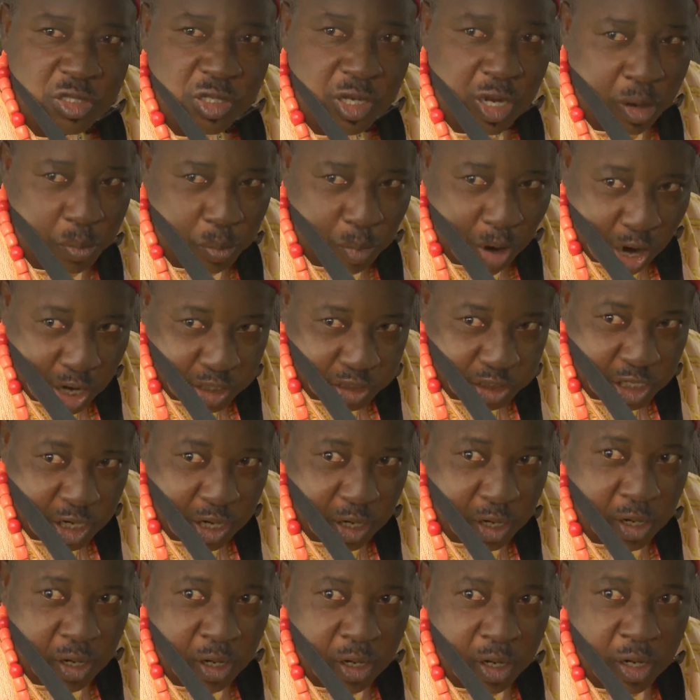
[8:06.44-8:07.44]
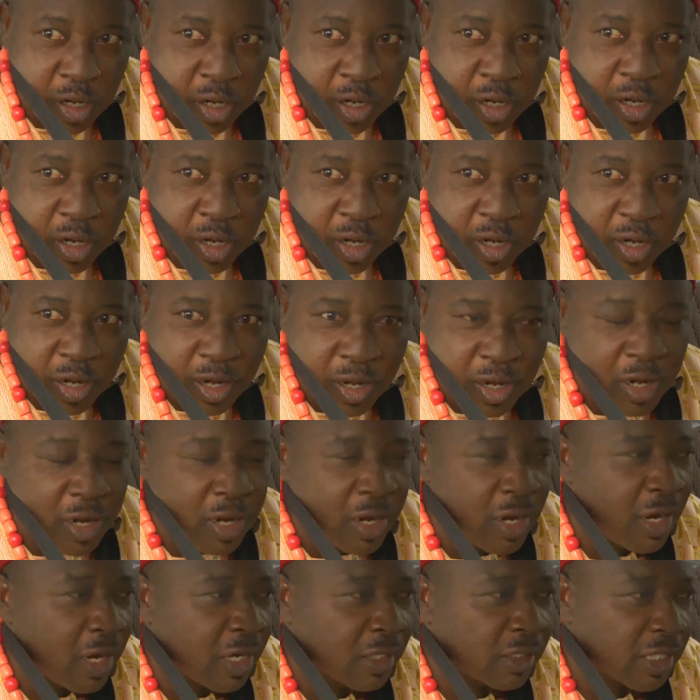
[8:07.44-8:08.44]
Agbaje.
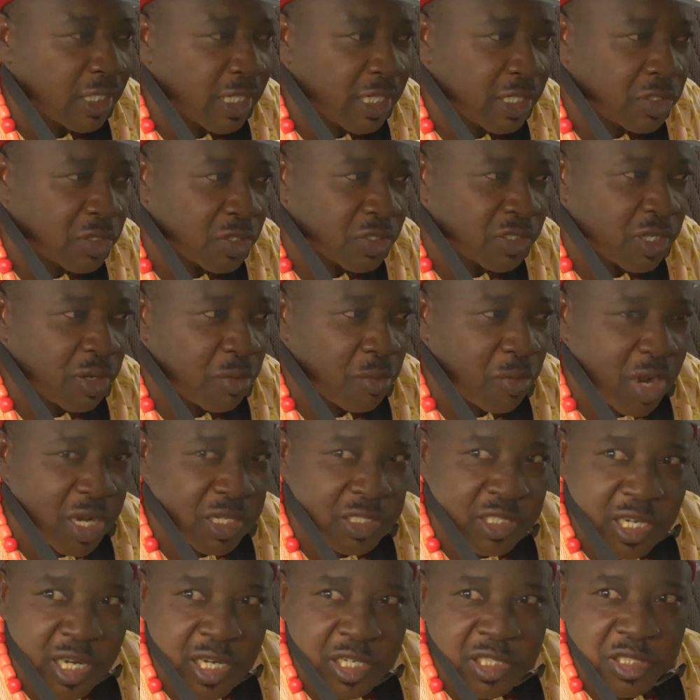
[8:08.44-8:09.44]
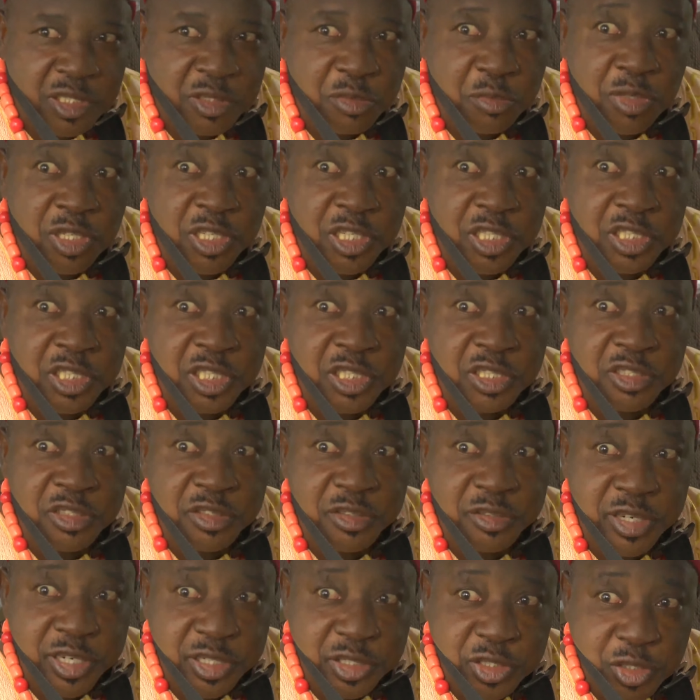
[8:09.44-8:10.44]
Atenasios Agbaje is the managing
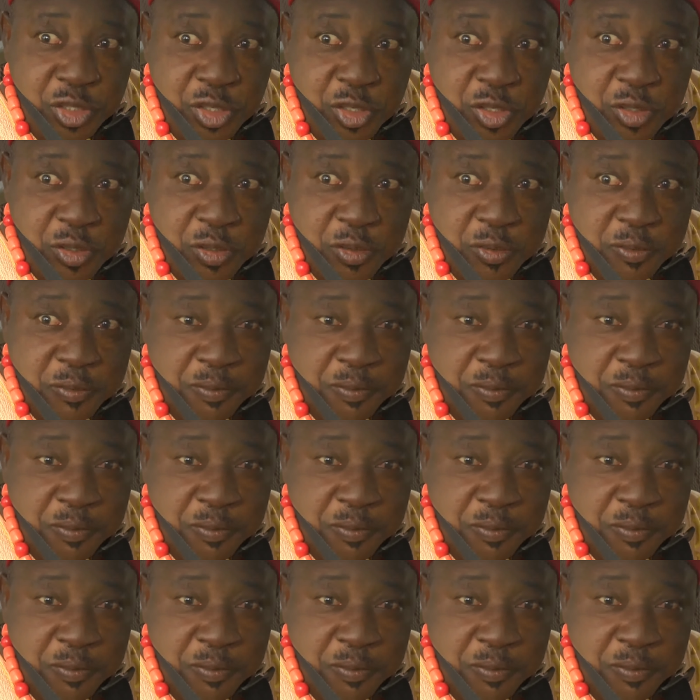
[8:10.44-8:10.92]
director.